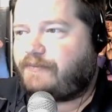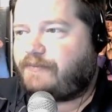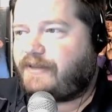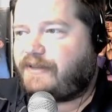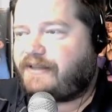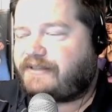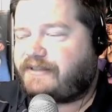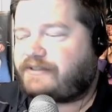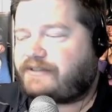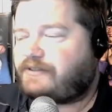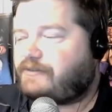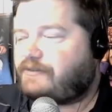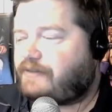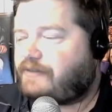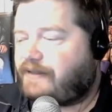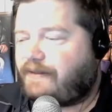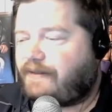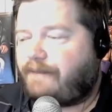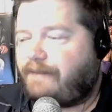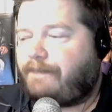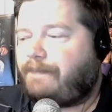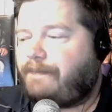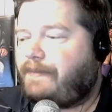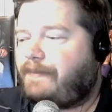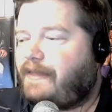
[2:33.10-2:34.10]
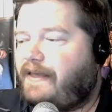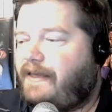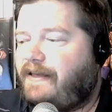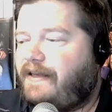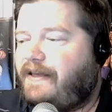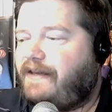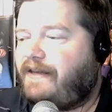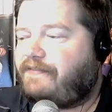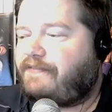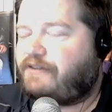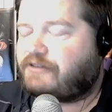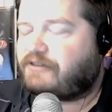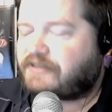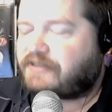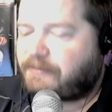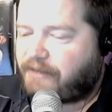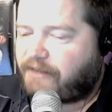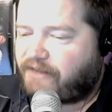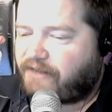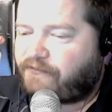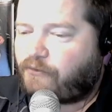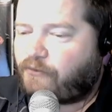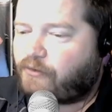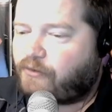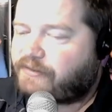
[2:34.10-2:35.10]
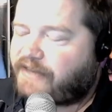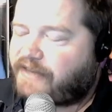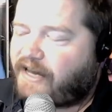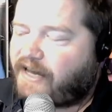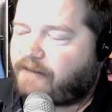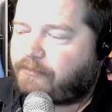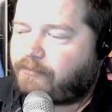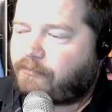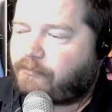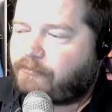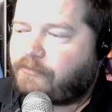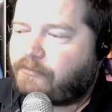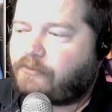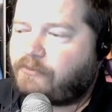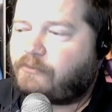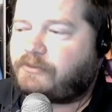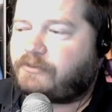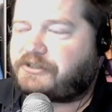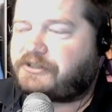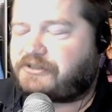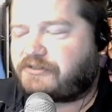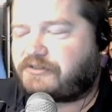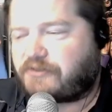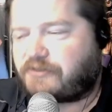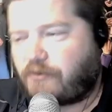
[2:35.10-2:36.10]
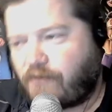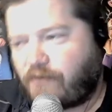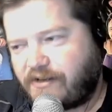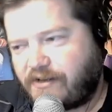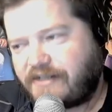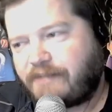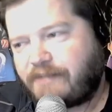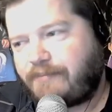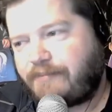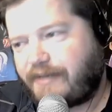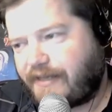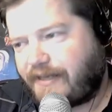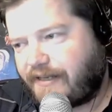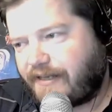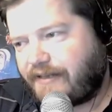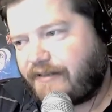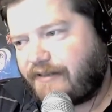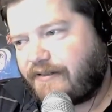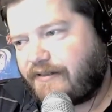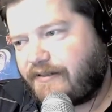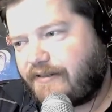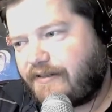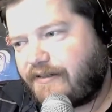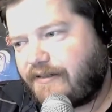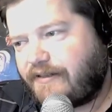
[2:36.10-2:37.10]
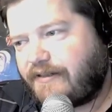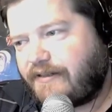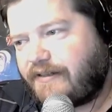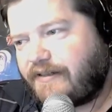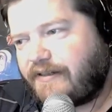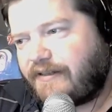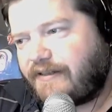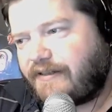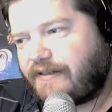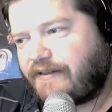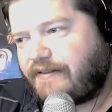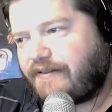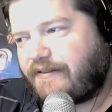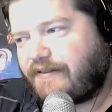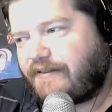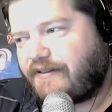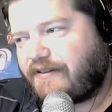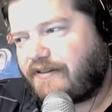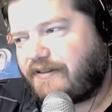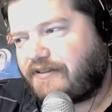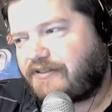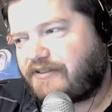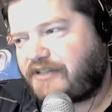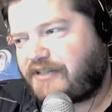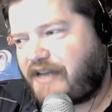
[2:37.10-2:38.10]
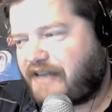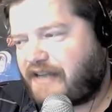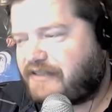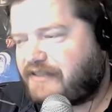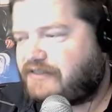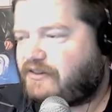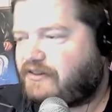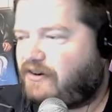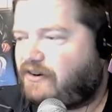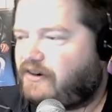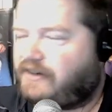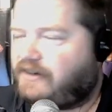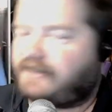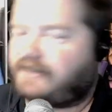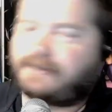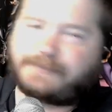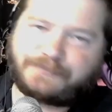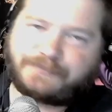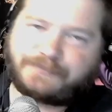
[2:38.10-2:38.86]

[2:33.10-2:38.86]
dude, if there's going to be a fourth album, which there's going to be, chances are